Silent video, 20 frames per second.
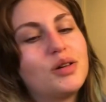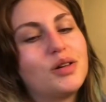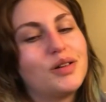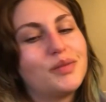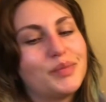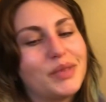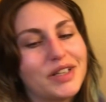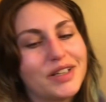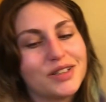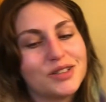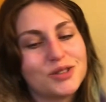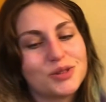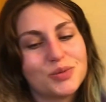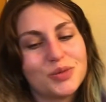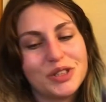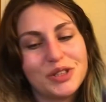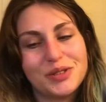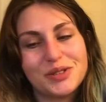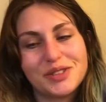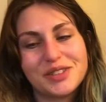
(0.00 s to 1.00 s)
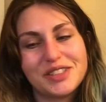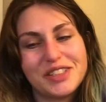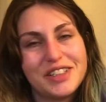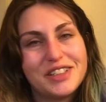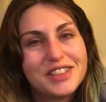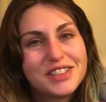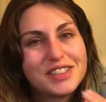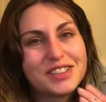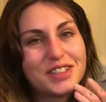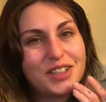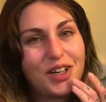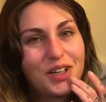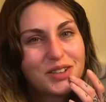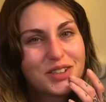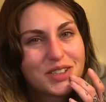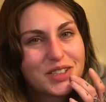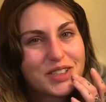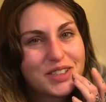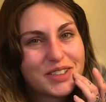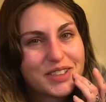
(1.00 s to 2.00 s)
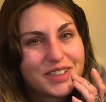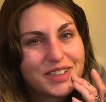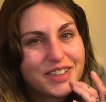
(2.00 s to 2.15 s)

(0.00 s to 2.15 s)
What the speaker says: because when you see this color,